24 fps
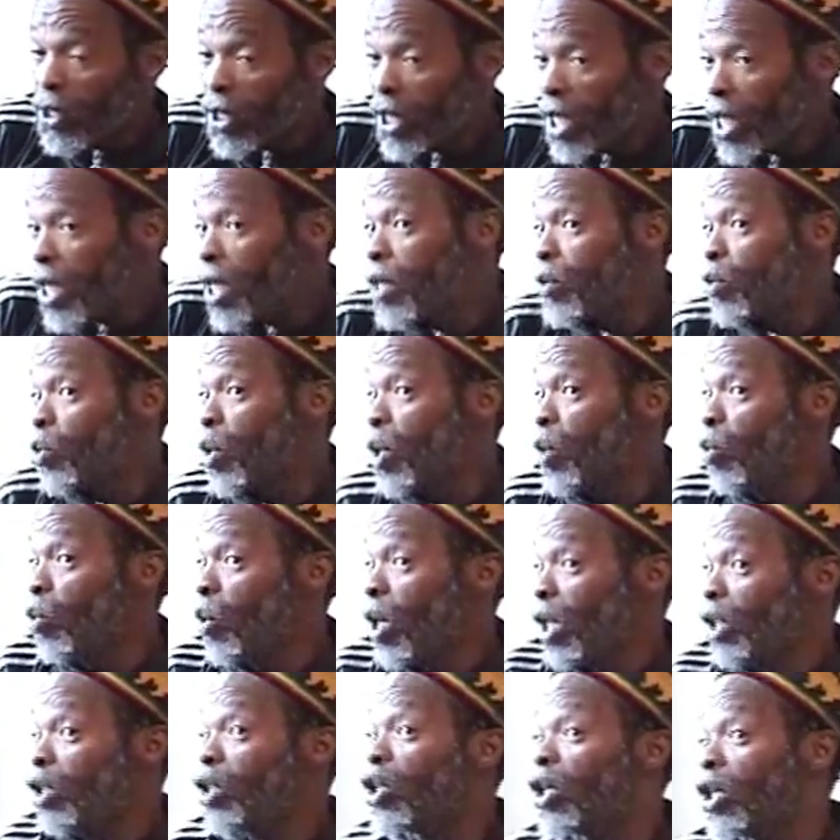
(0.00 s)
thing is when
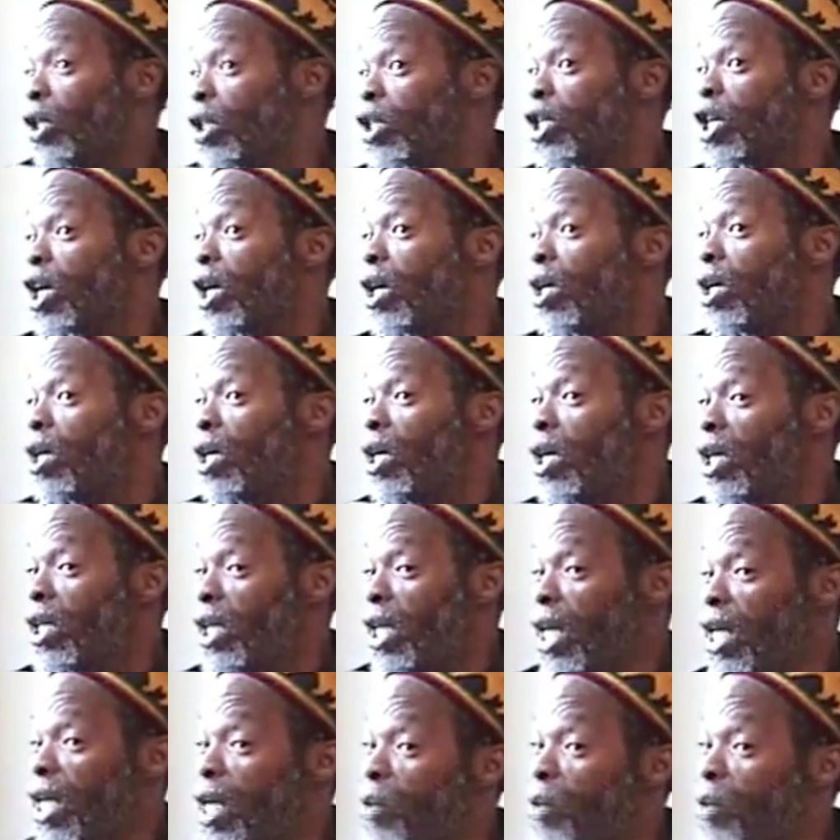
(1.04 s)
one culture can